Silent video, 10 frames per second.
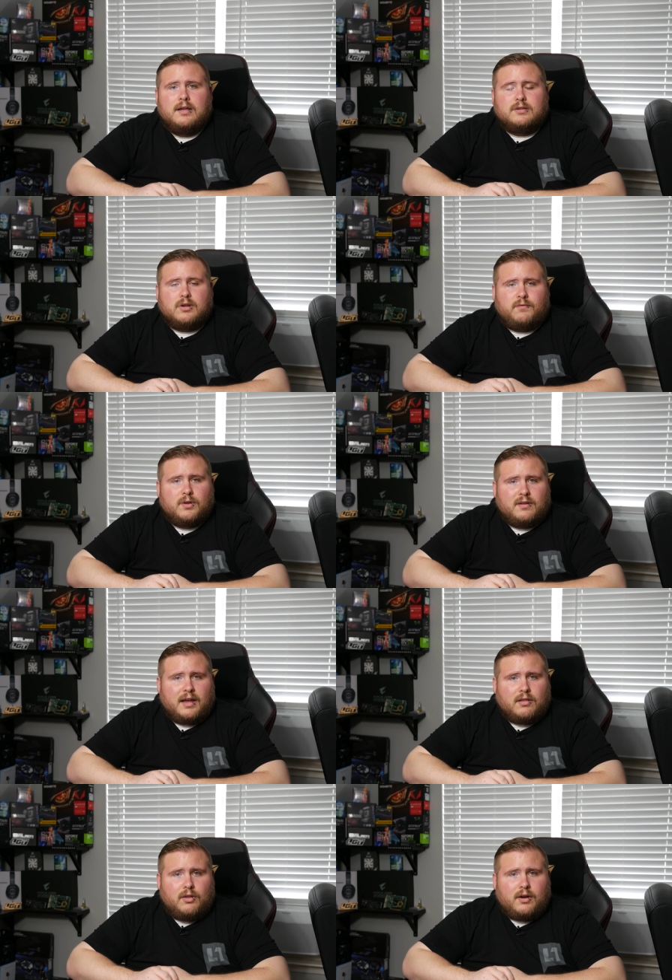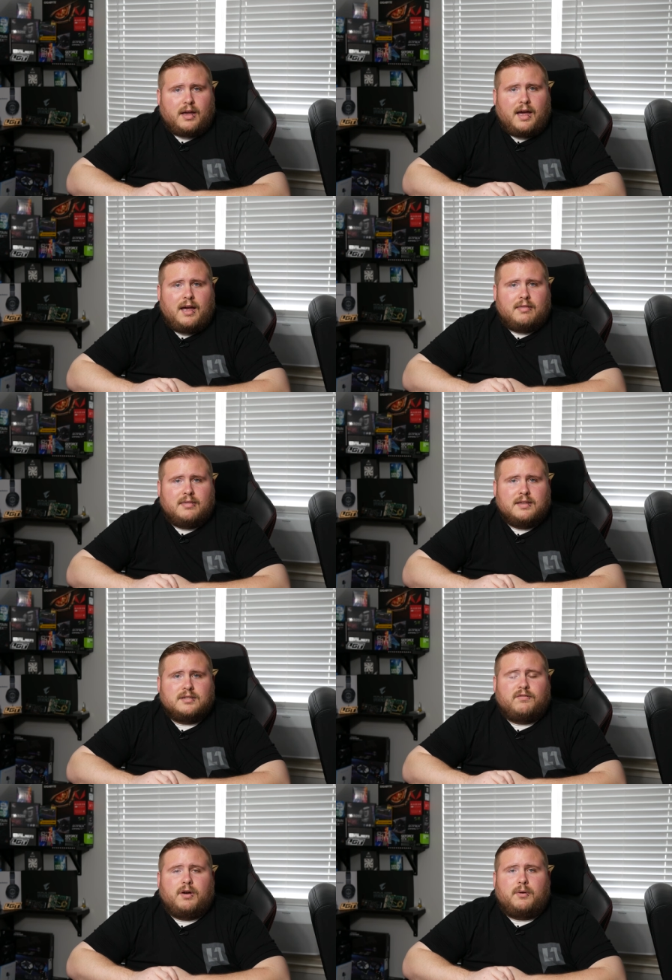So if you'll take a look at
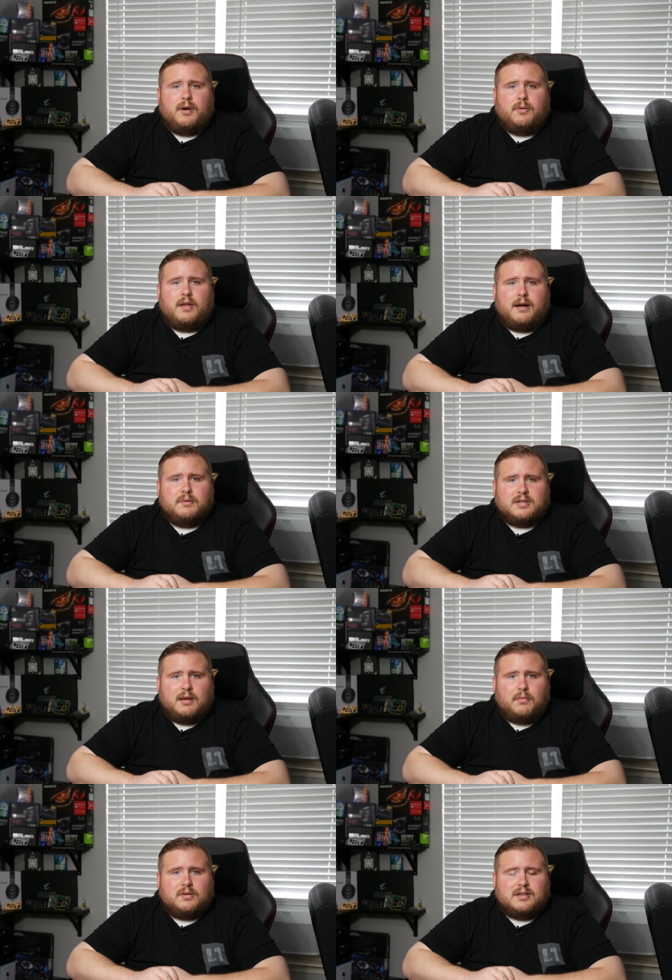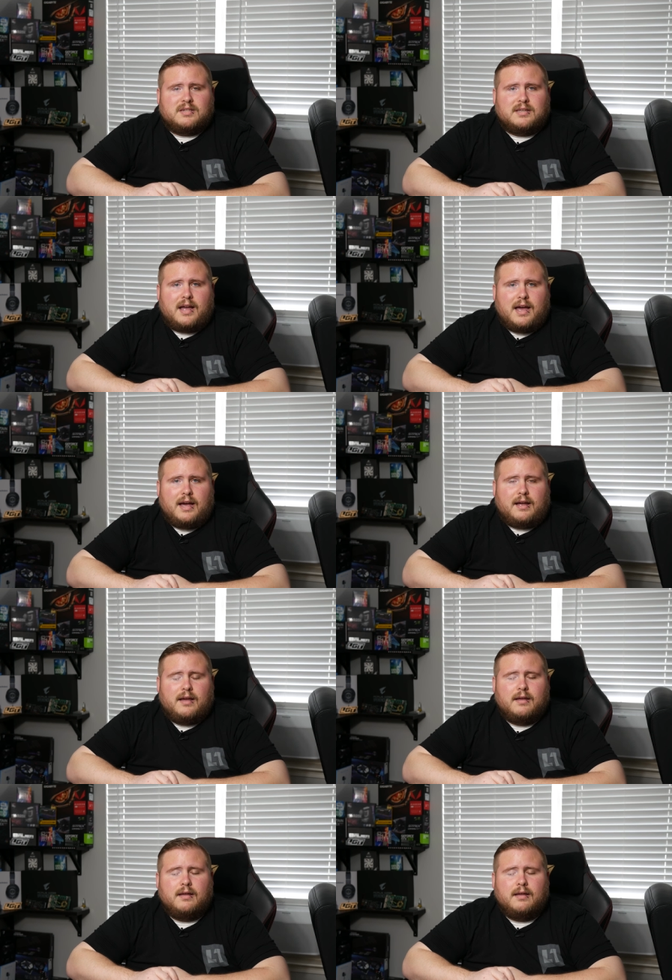this photo that I was able to snag